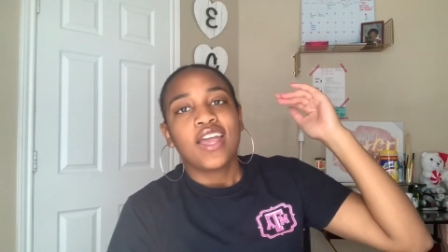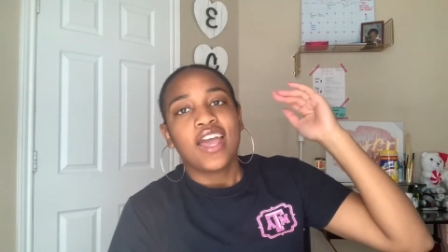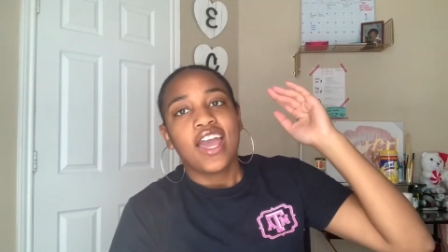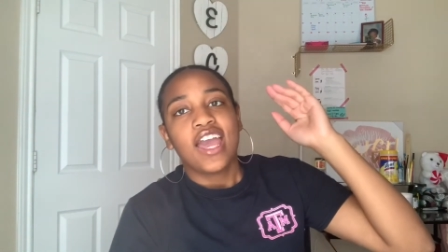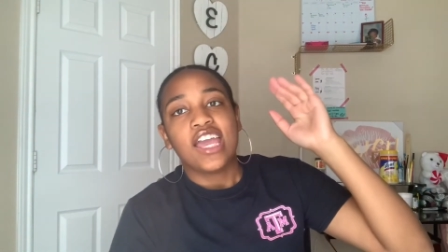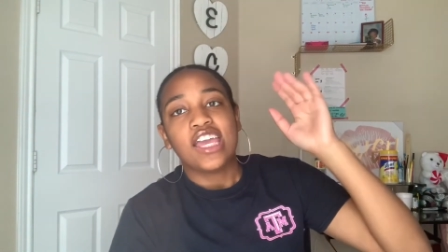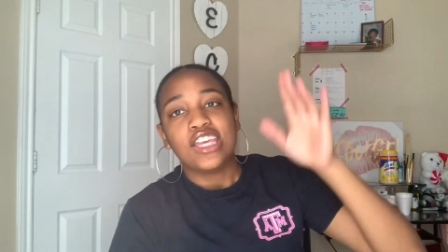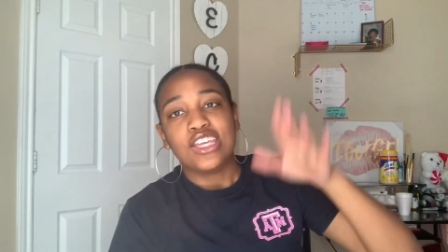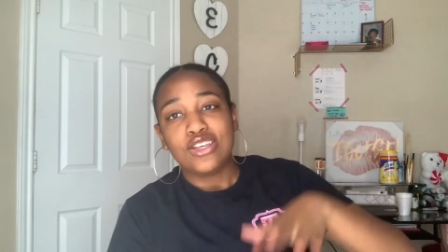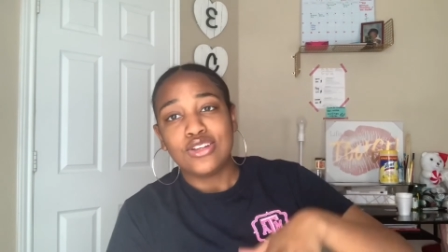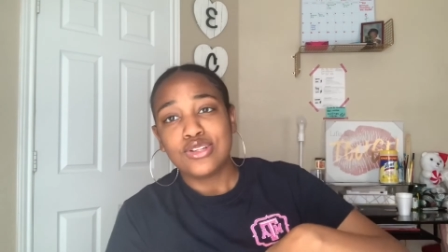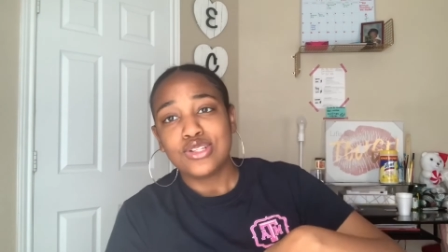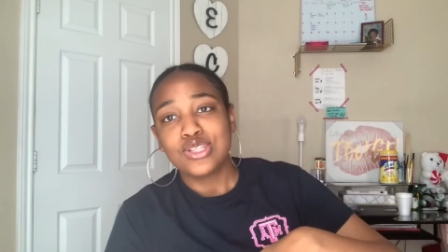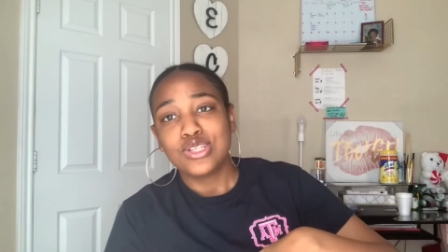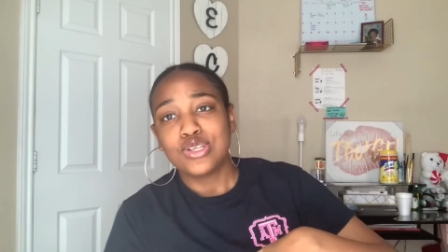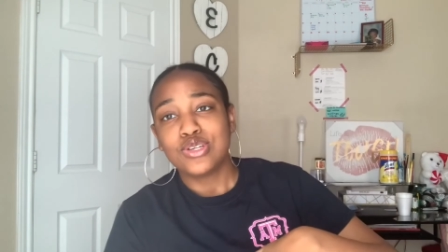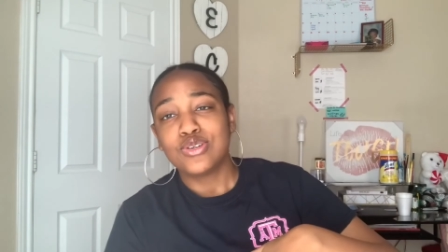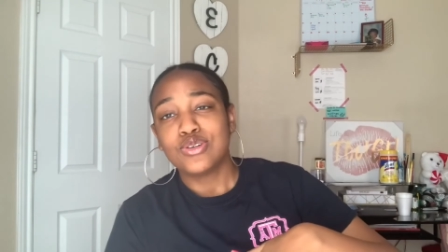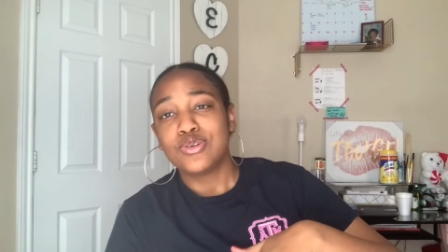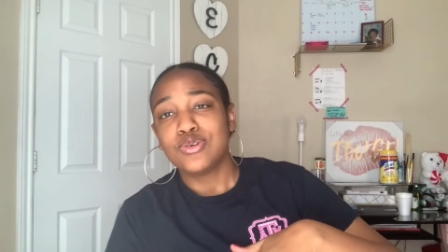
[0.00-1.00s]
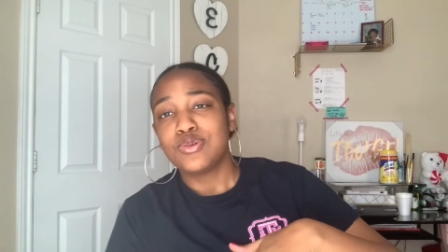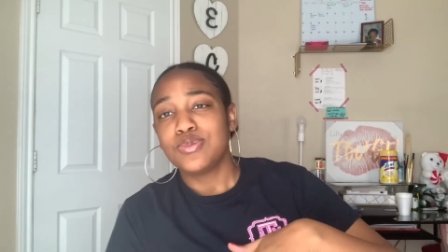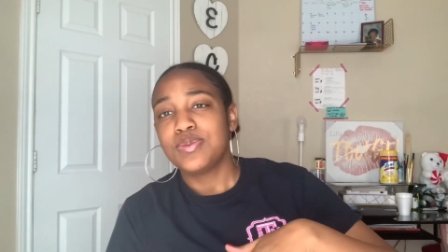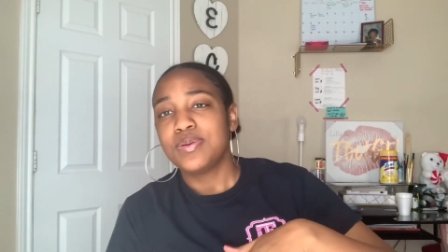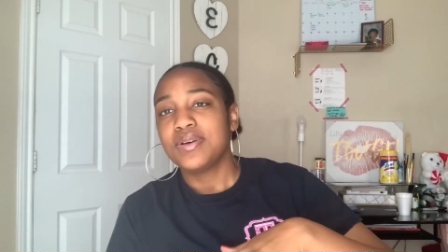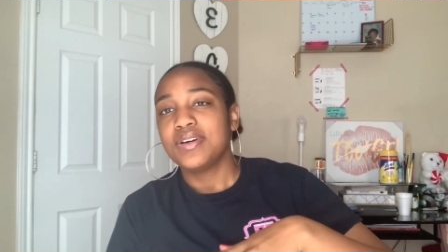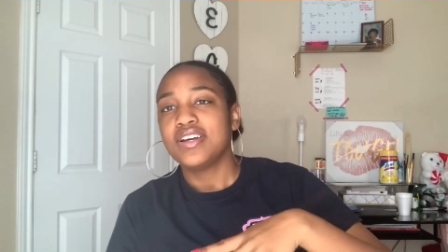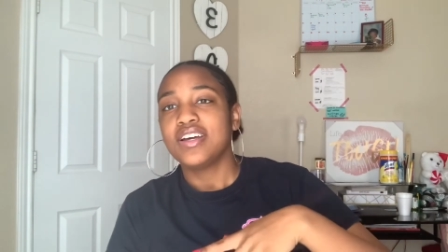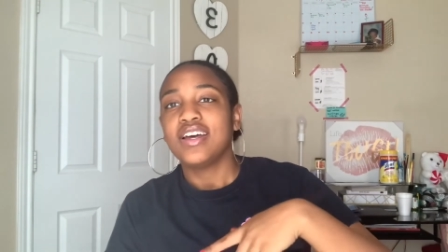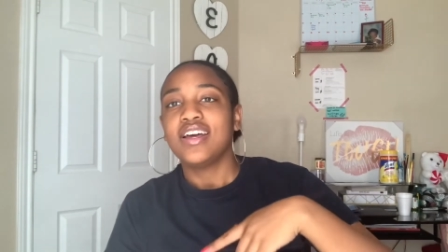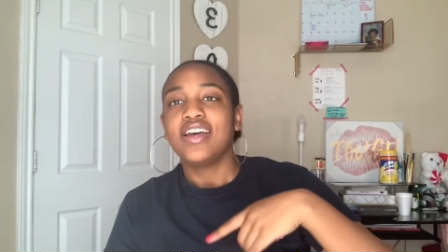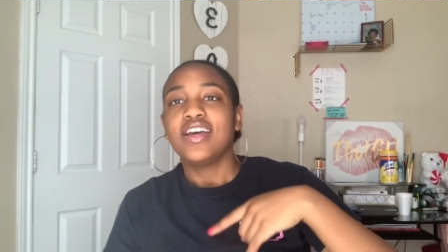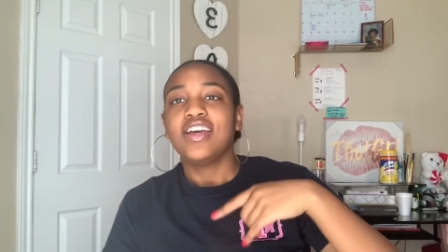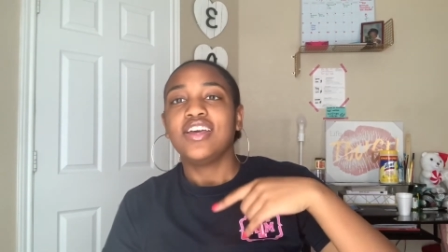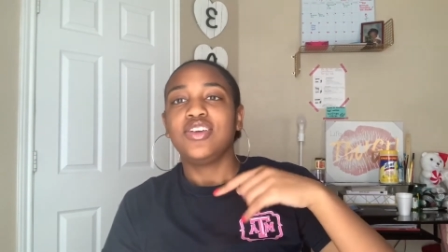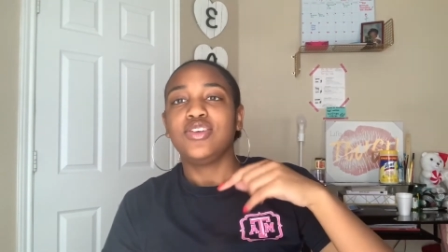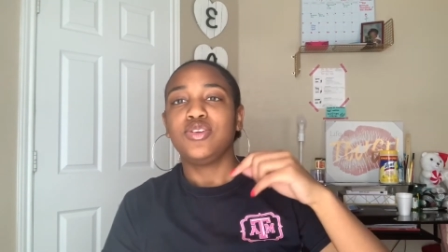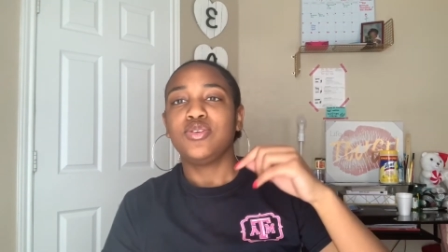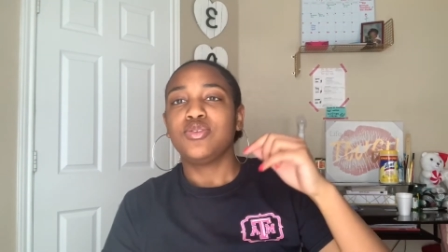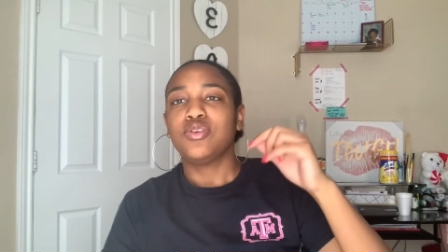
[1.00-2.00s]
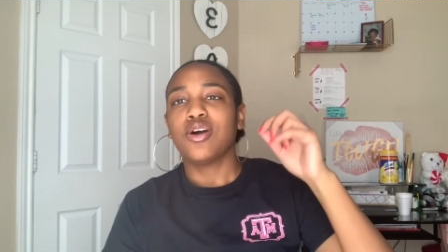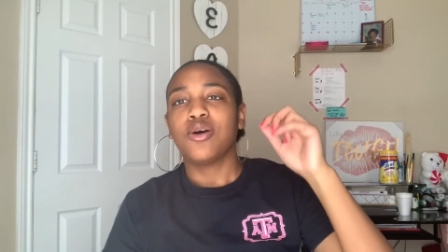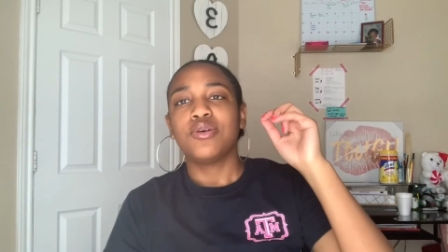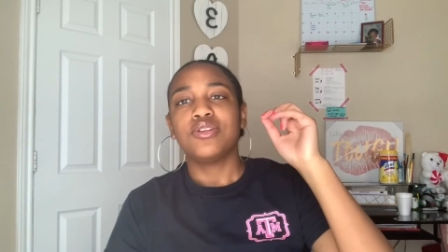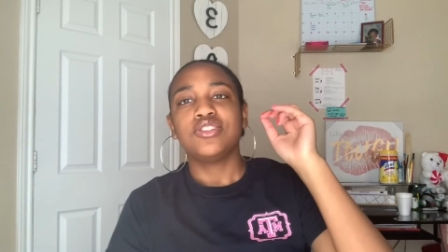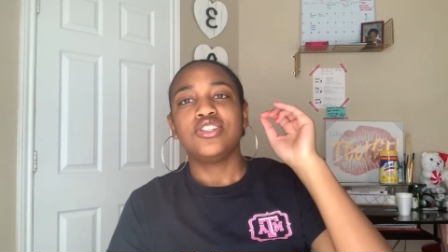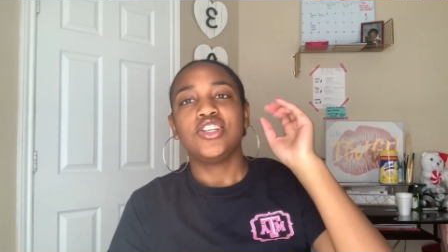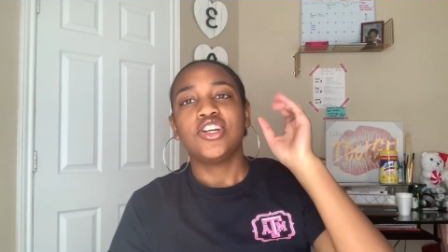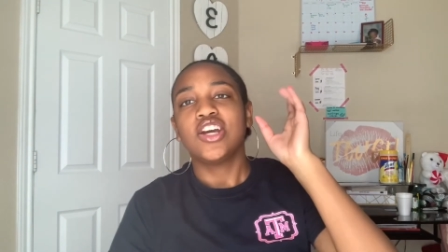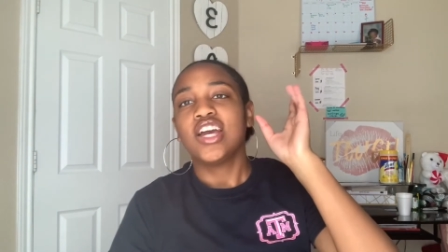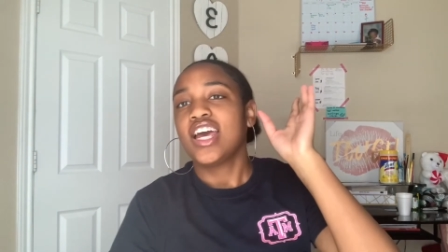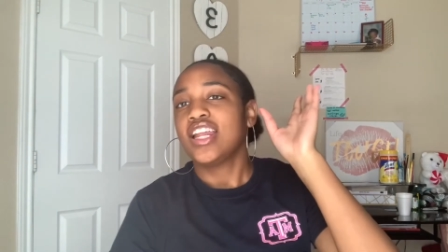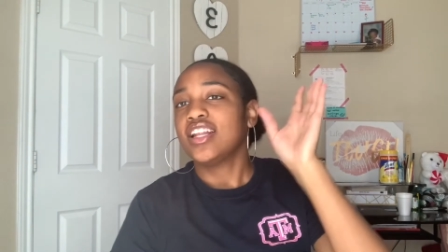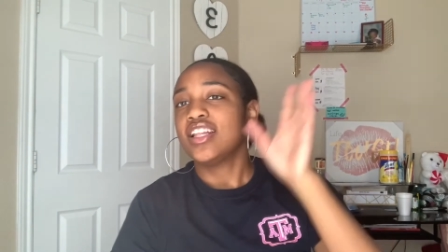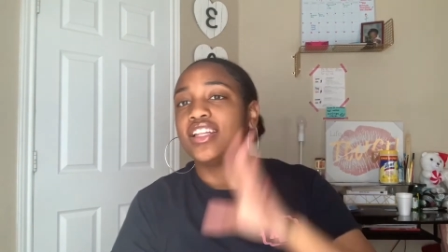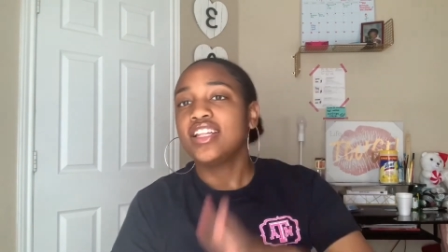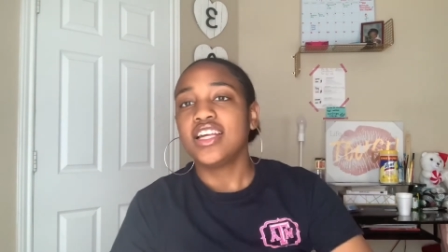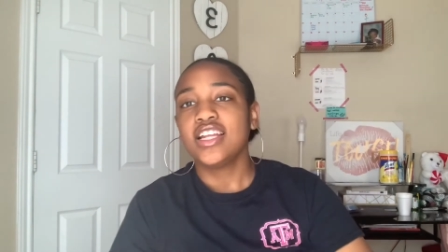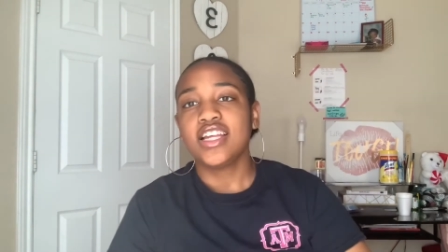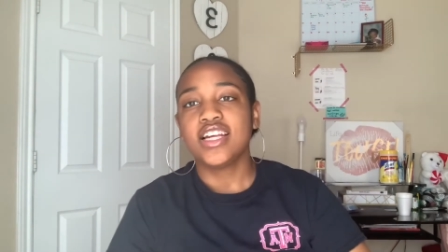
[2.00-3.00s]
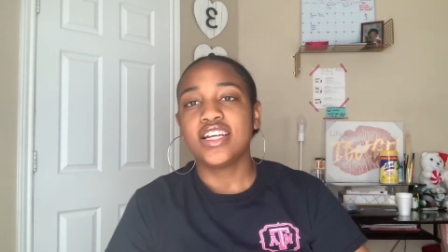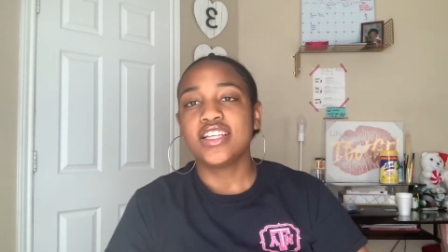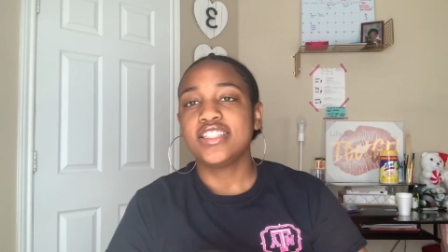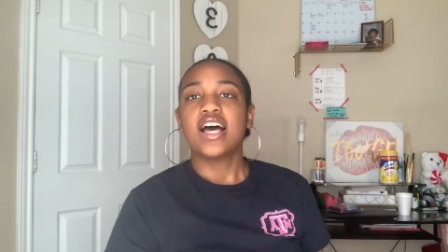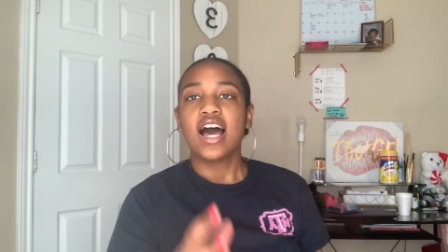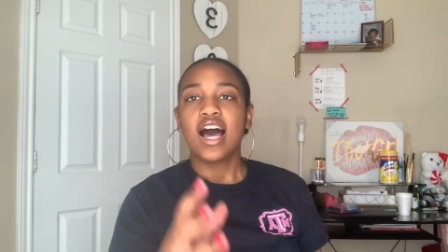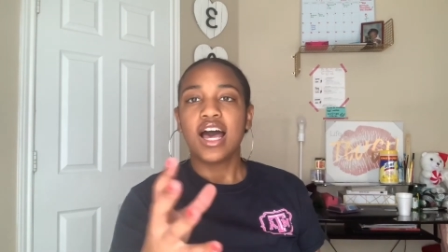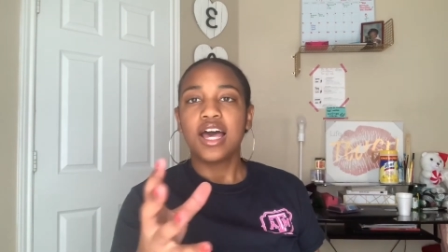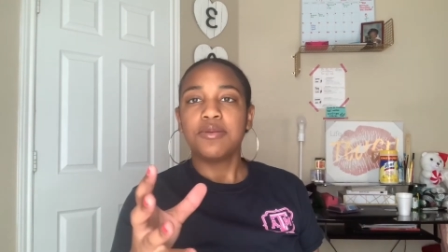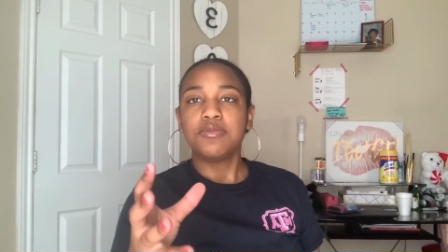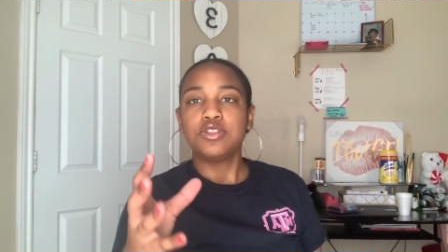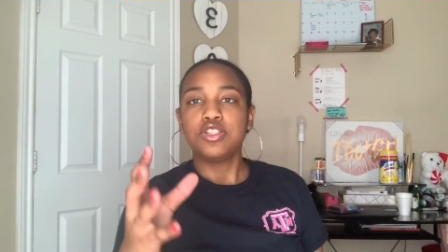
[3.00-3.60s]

a YouTube you go into your analytics times